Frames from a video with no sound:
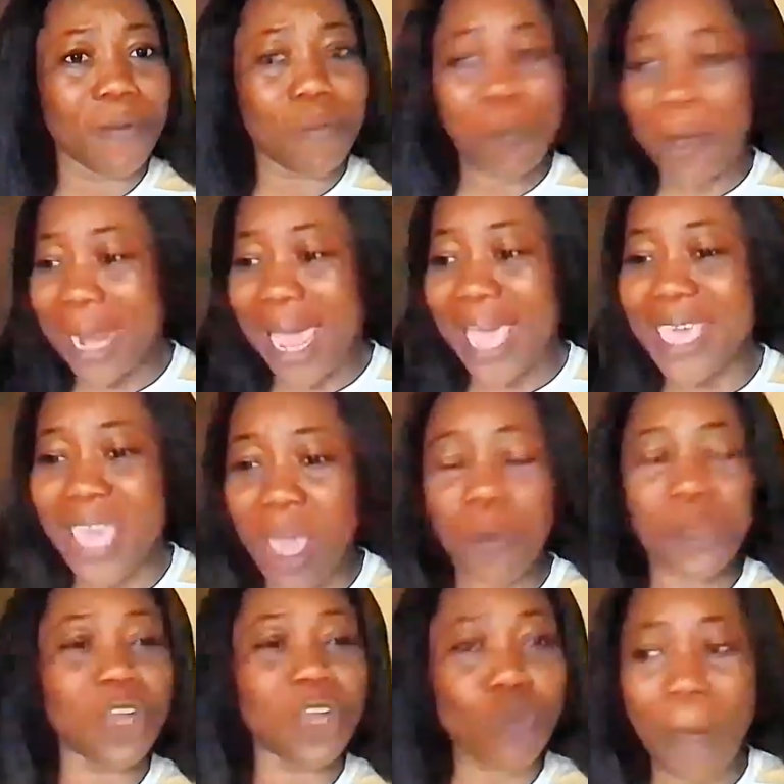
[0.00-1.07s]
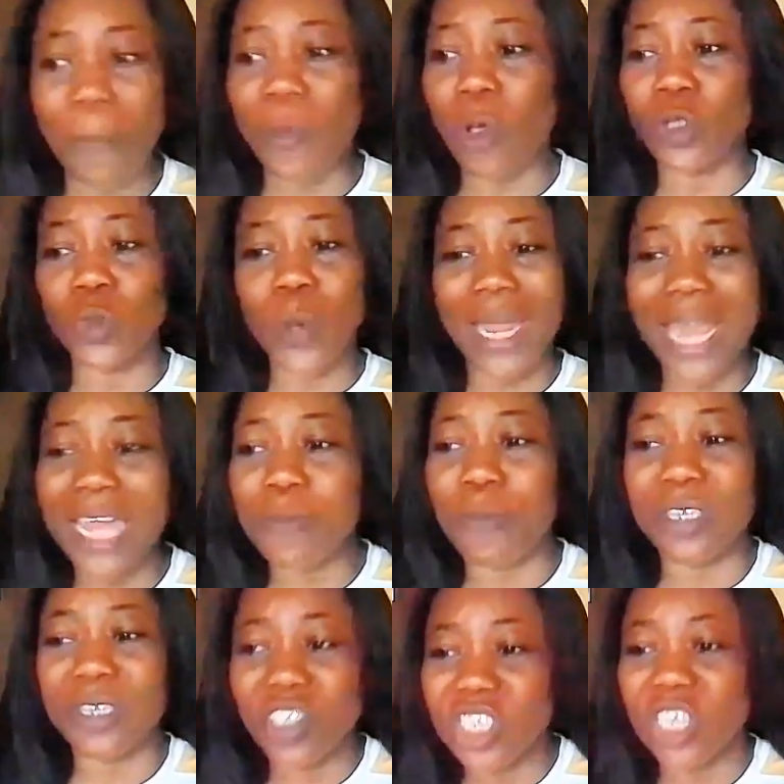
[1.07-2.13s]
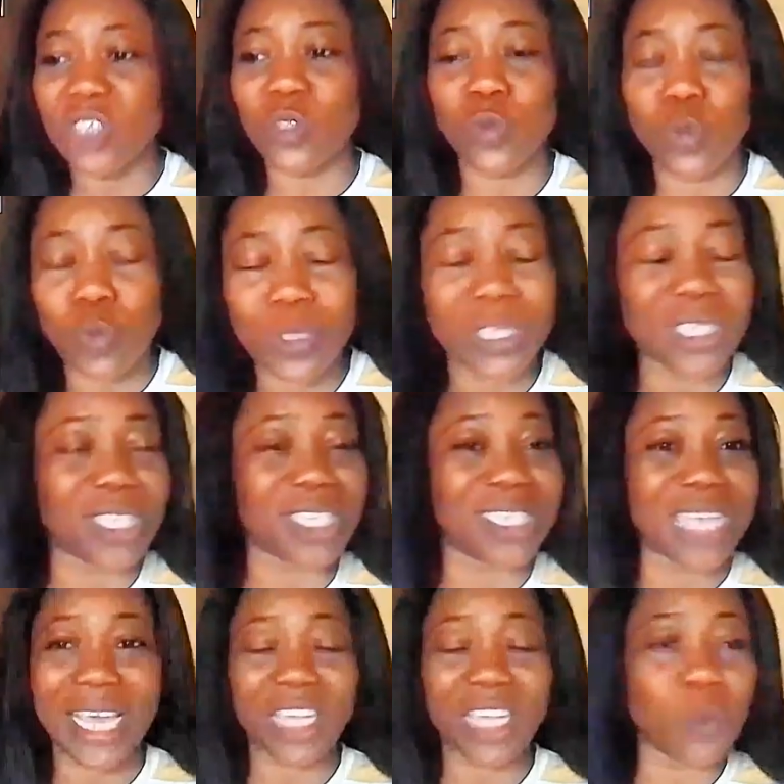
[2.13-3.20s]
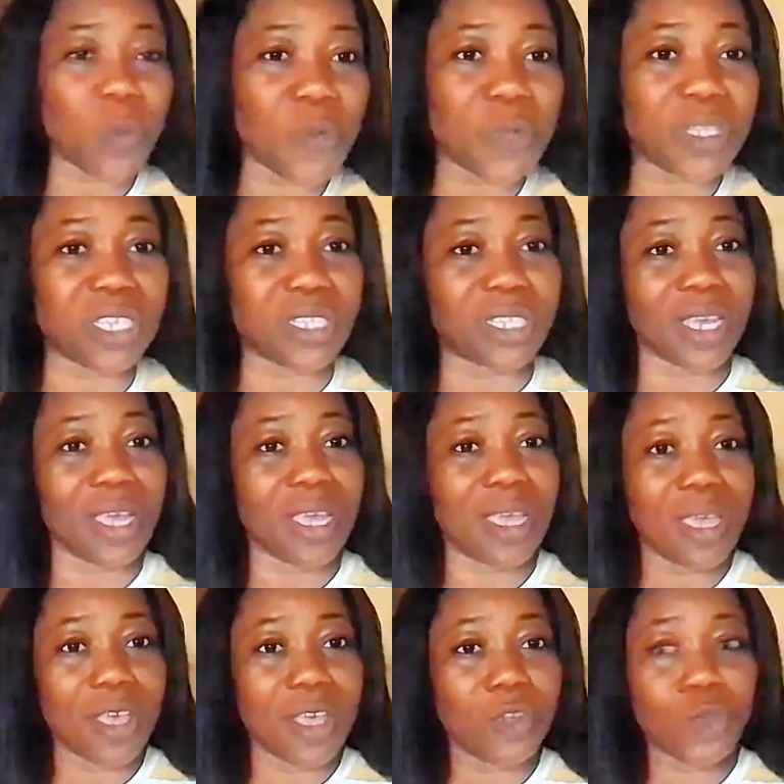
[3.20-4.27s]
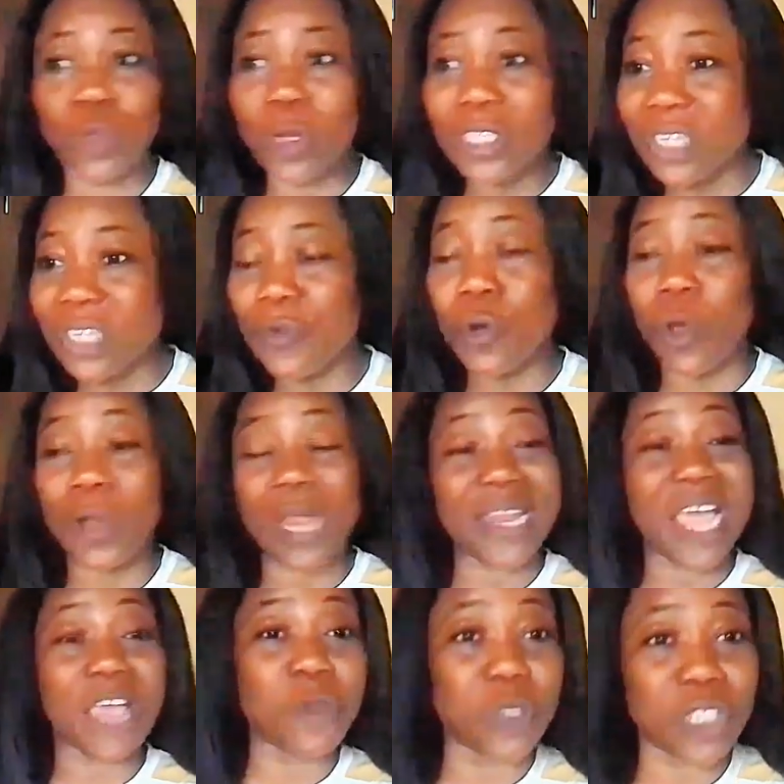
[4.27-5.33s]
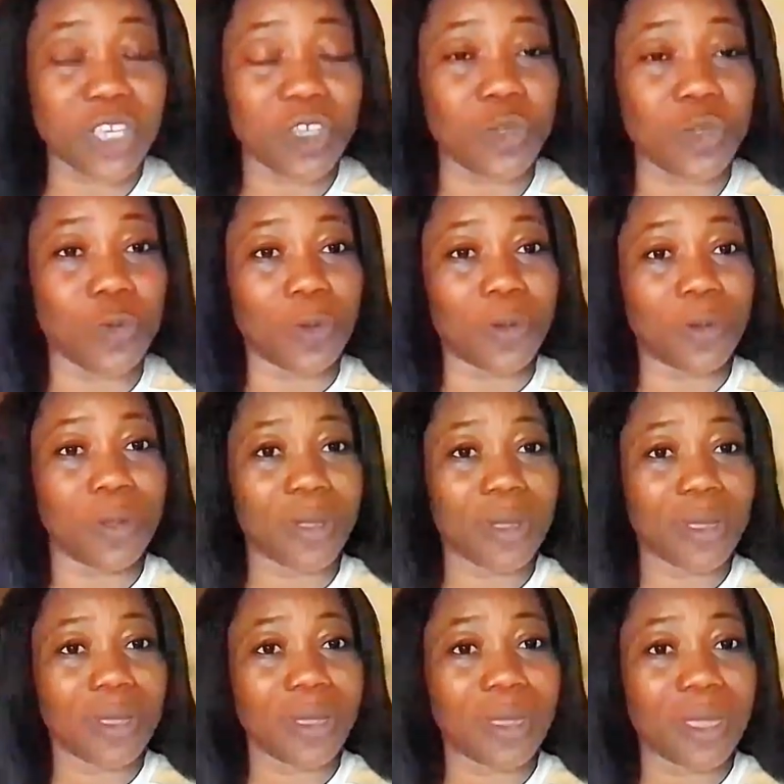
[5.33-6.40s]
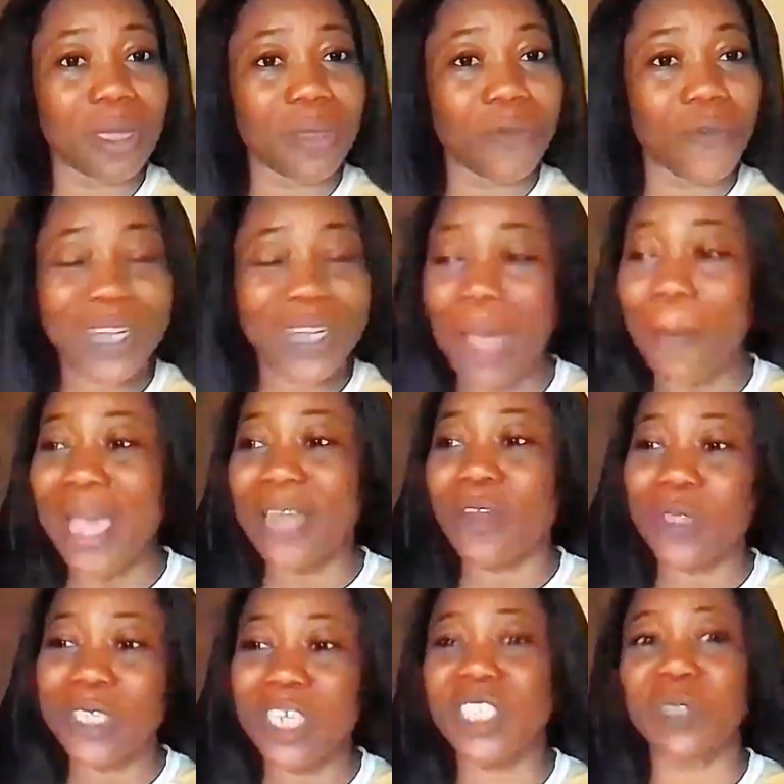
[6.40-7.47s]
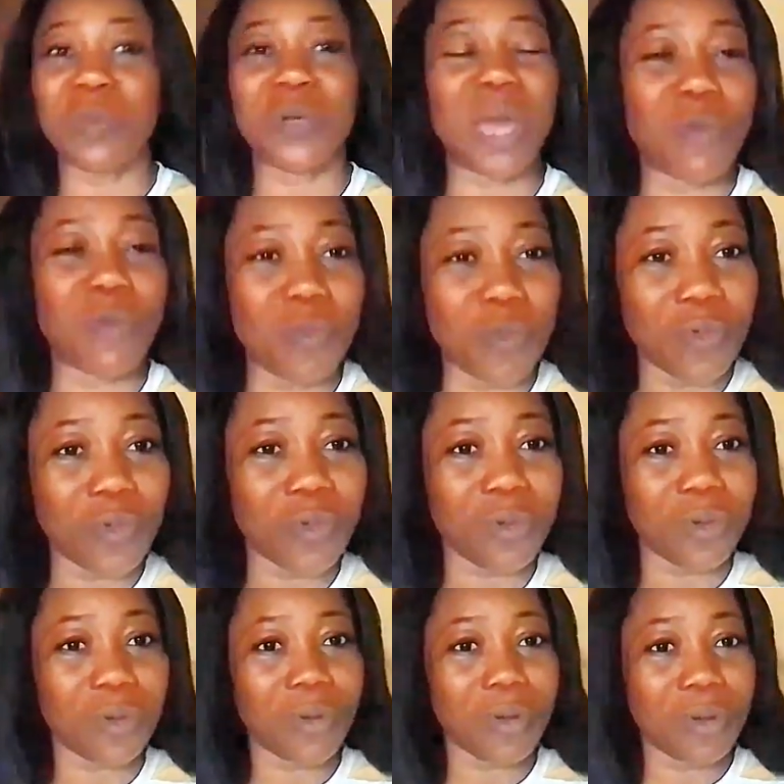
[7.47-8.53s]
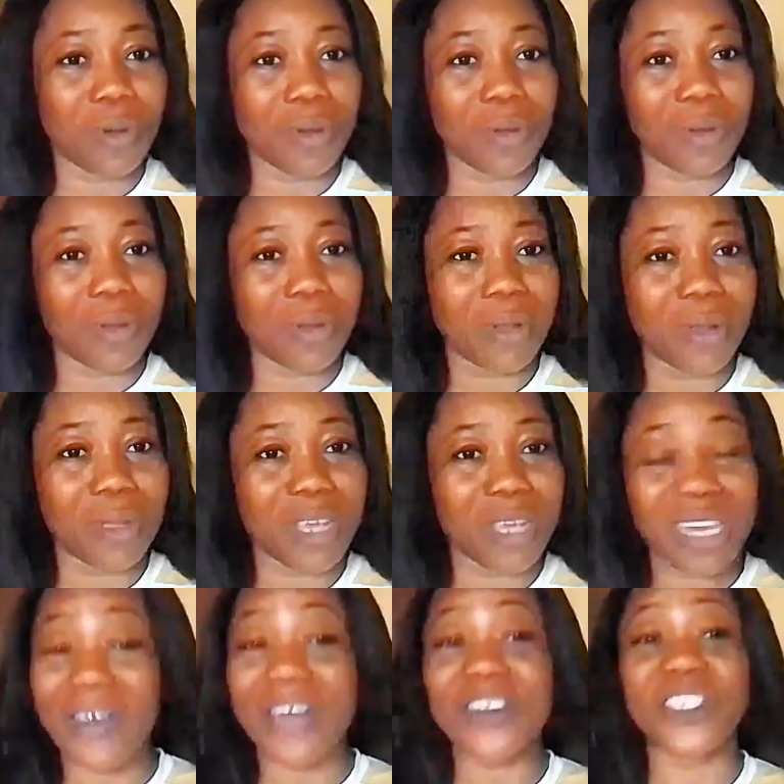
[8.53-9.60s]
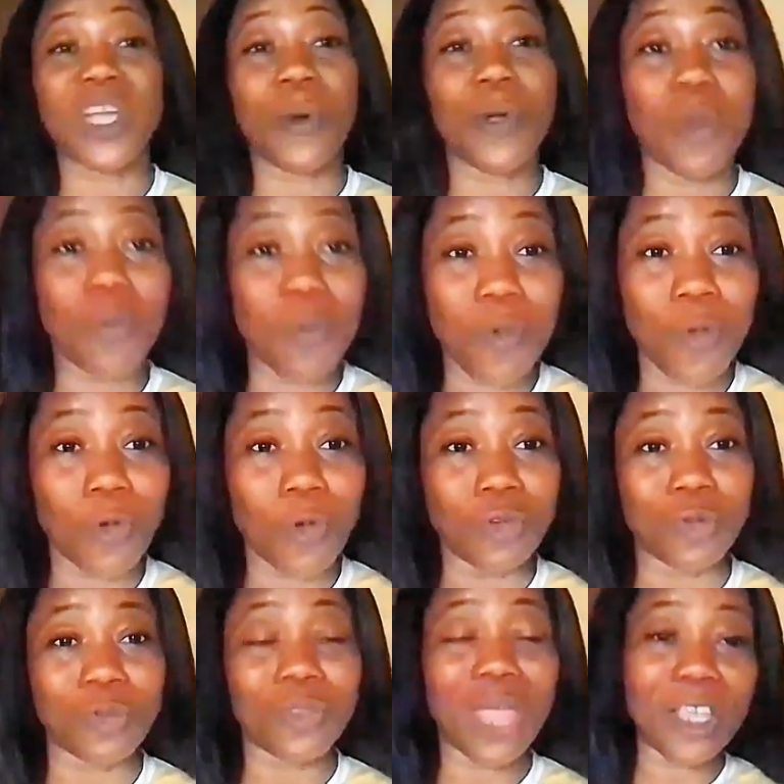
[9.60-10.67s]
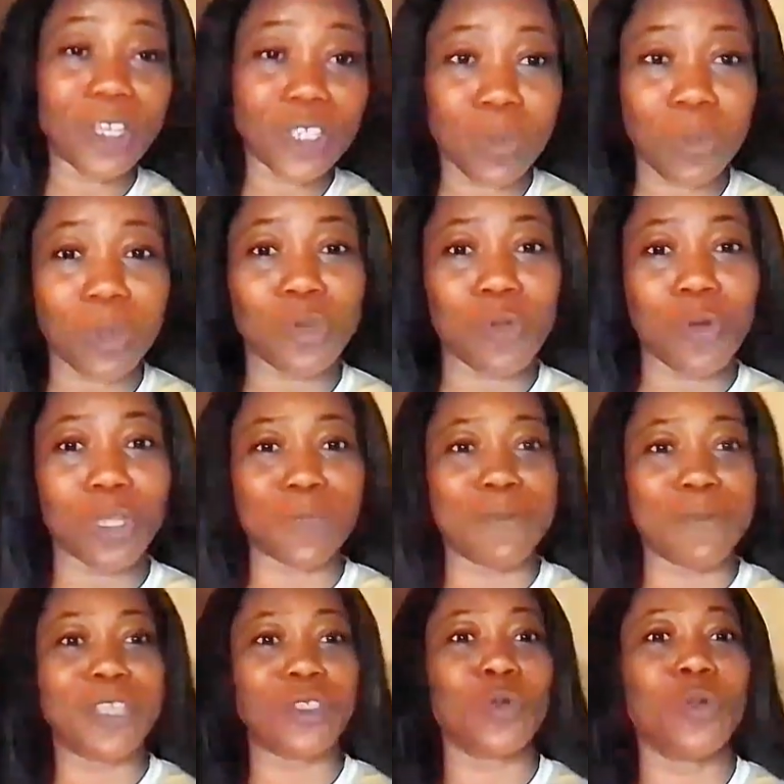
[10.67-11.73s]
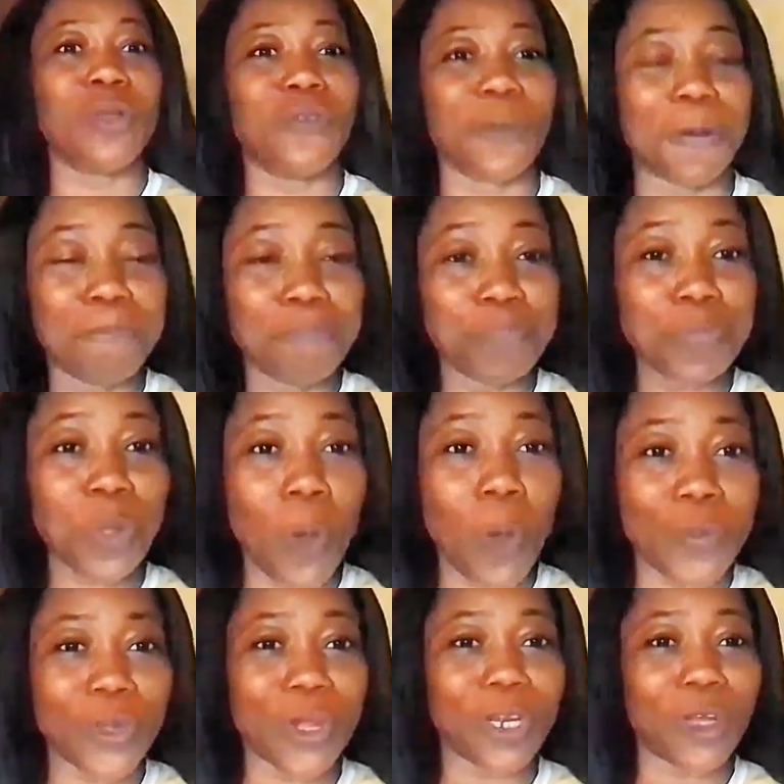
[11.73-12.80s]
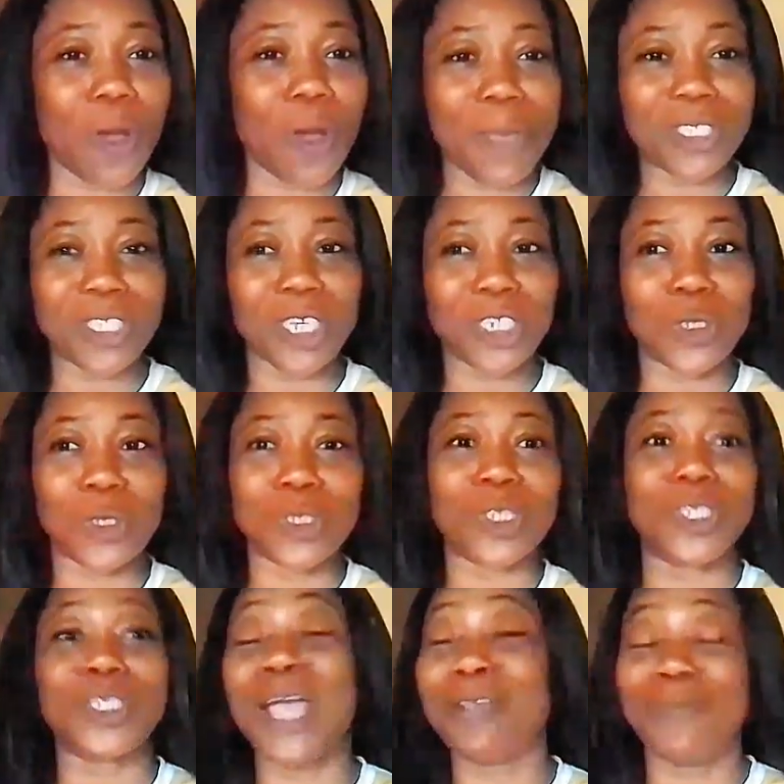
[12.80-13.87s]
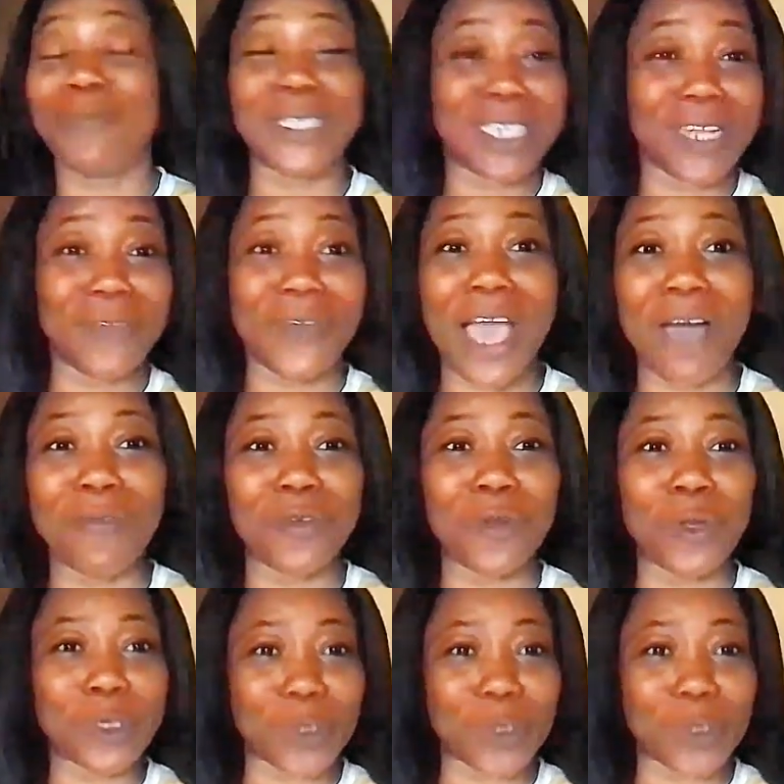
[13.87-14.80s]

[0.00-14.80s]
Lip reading: But I hear with the door because we allow the politicians to do these things and get away with it. You don't even know that they are using you. For their mind, they will say this is what I'm mumu. You never reach that way your mumu go do. Thank you so much for watching. Please do leave your opinion in the comment section. Subscribe to my channel if you haven't done